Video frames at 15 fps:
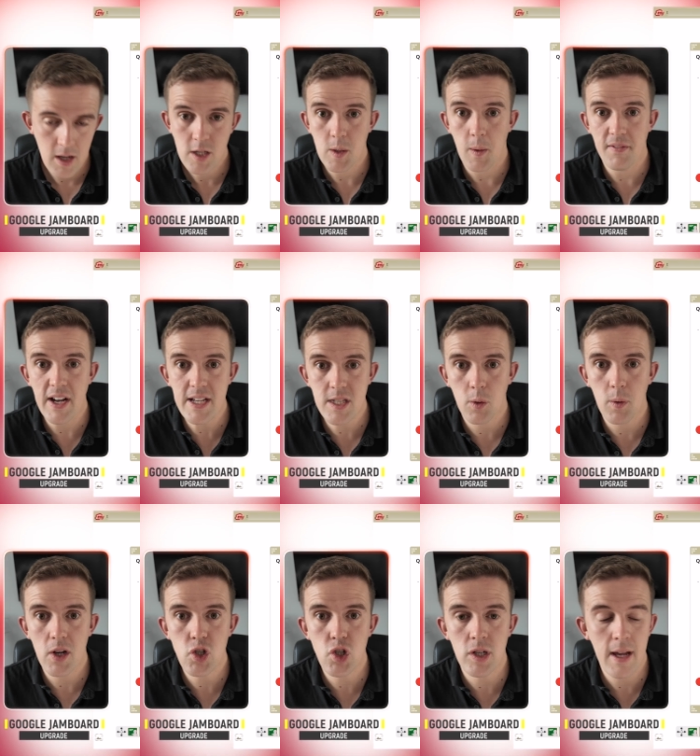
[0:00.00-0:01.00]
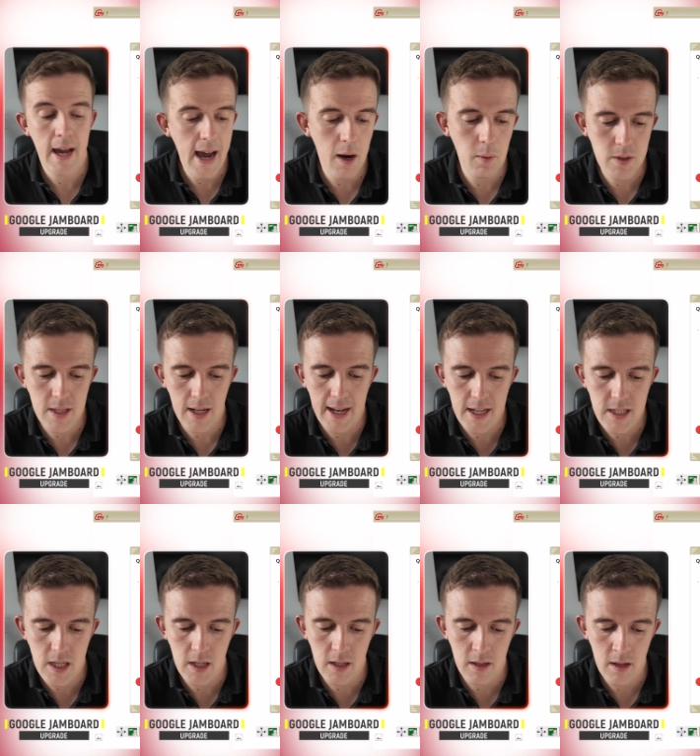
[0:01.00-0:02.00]
So I've asked the question, how is the
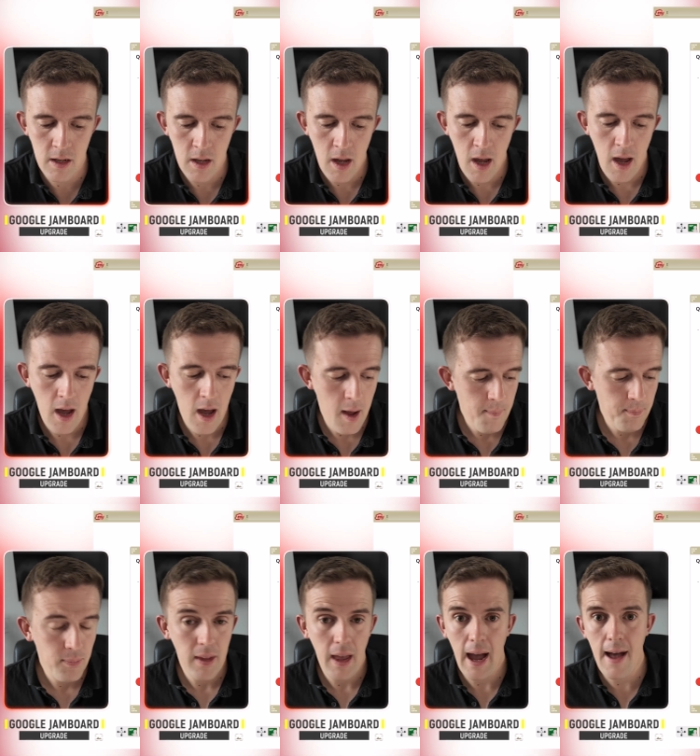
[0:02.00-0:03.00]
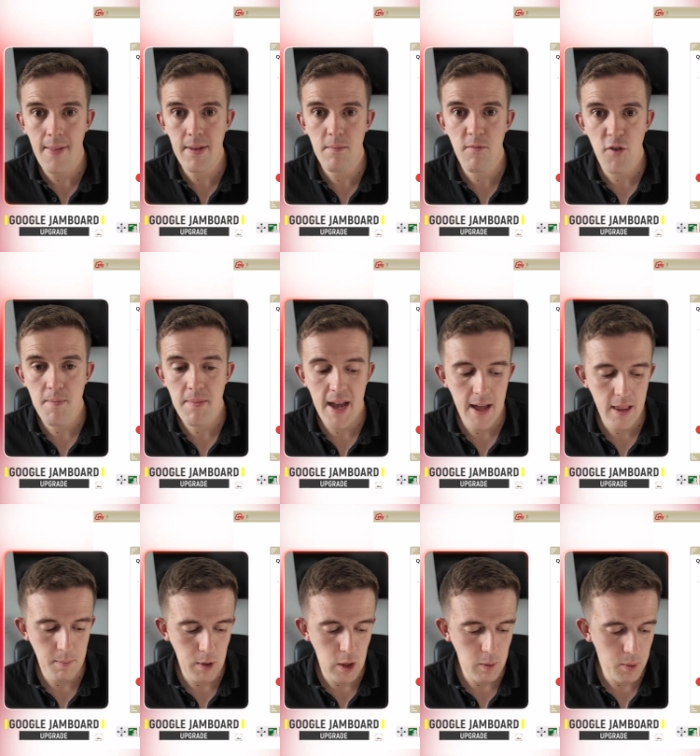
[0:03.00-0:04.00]
lesson? And then from there, the
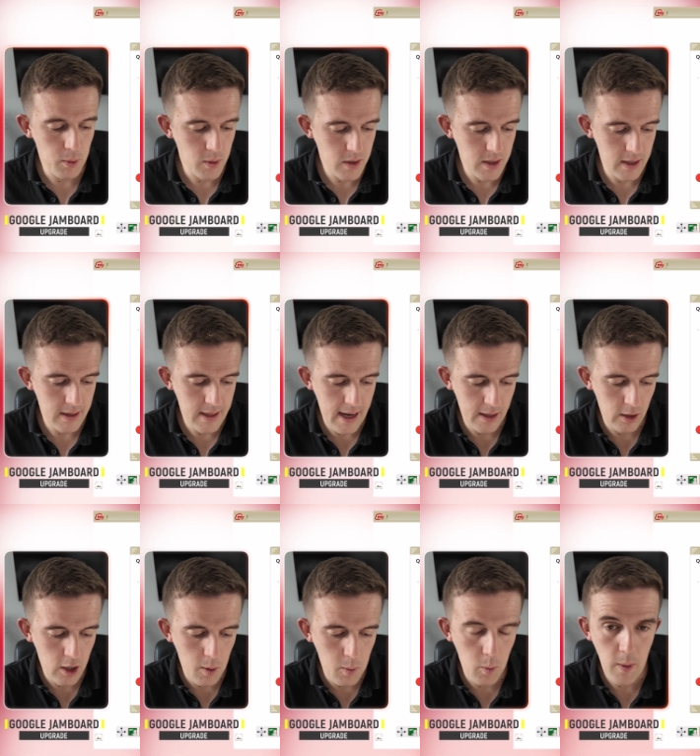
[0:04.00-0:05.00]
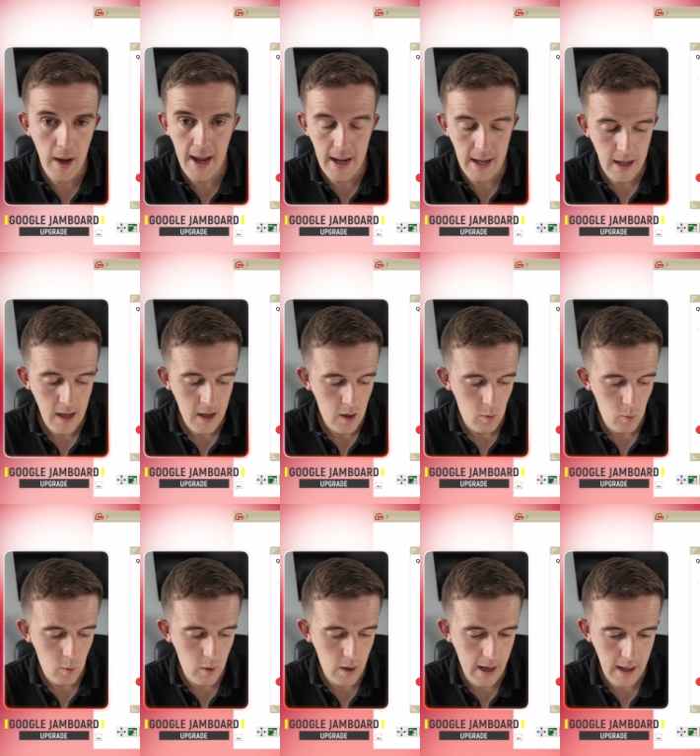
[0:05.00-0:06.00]
pupils can then go away
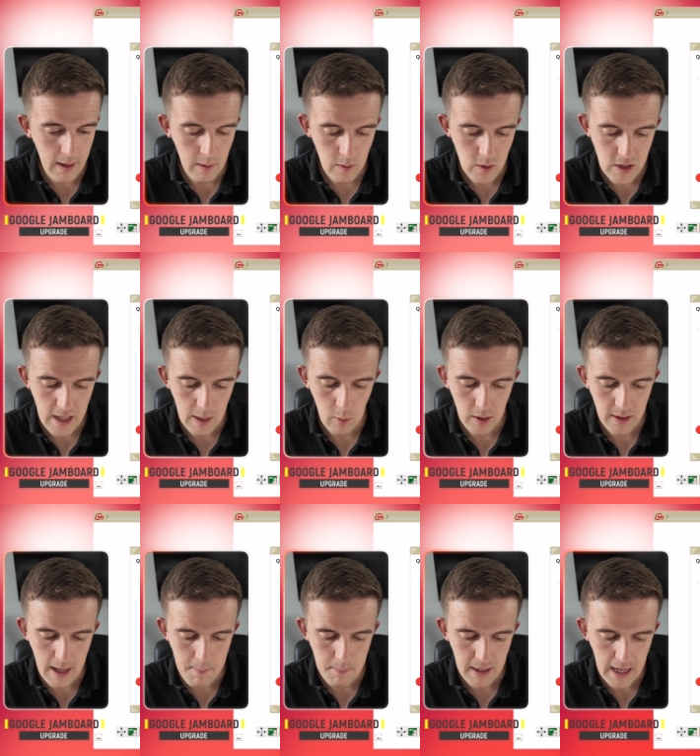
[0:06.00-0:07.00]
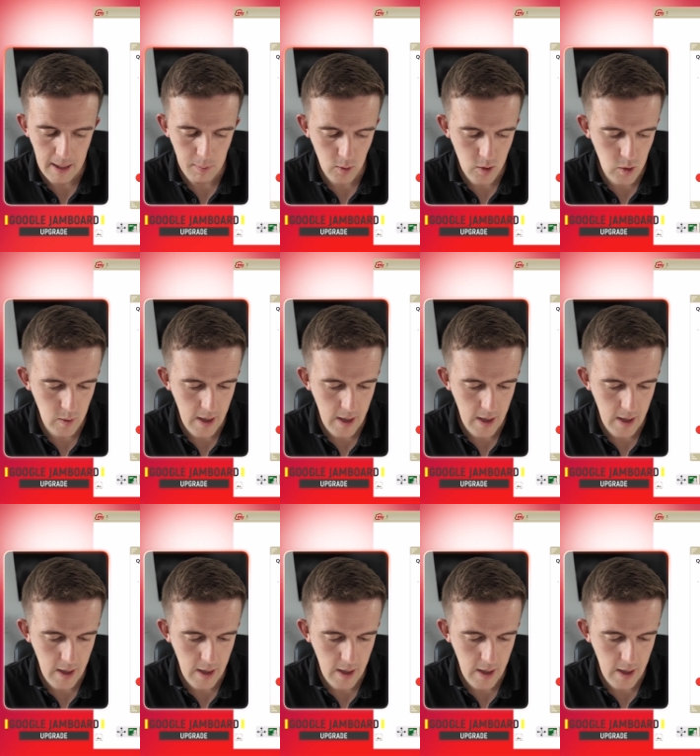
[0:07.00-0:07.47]
and they would then be able to